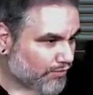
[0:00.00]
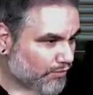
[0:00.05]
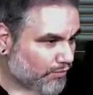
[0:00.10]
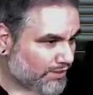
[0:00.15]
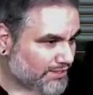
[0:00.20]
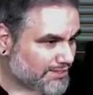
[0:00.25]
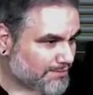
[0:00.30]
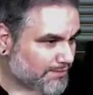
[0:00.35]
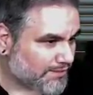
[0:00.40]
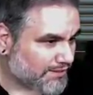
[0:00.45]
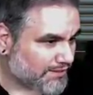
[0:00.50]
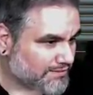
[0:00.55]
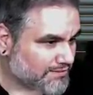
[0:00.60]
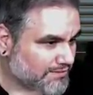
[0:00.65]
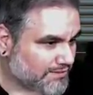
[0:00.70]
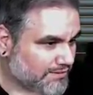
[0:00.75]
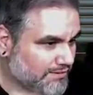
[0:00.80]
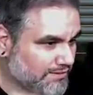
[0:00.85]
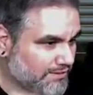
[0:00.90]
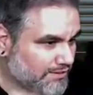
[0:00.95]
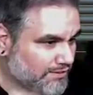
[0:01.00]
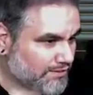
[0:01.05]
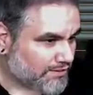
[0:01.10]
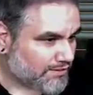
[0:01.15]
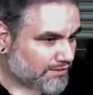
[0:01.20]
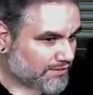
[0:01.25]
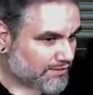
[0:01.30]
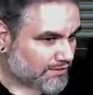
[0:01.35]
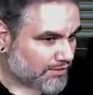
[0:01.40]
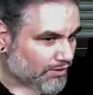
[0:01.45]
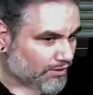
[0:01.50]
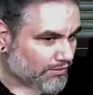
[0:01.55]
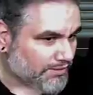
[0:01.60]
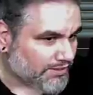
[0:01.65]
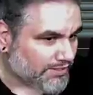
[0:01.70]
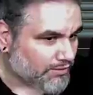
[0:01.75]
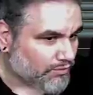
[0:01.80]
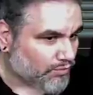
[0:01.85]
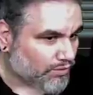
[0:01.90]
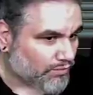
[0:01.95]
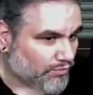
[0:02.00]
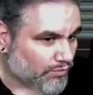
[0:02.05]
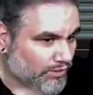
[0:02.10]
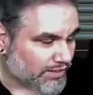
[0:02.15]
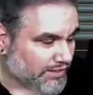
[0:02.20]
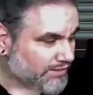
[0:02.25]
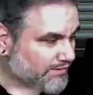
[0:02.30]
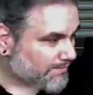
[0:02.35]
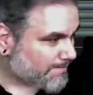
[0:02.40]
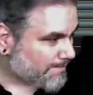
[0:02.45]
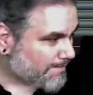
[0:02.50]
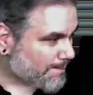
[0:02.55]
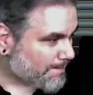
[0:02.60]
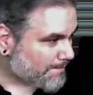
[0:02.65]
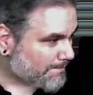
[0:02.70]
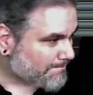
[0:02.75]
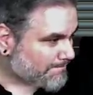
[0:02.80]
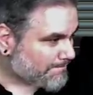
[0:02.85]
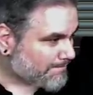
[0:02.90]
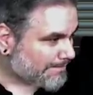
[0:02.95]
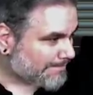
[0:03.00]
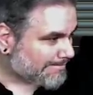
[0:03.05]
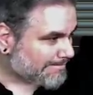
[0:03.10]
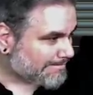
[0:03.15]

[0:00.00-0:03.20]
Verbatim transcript: of all our right. white spells only need one white. Okay.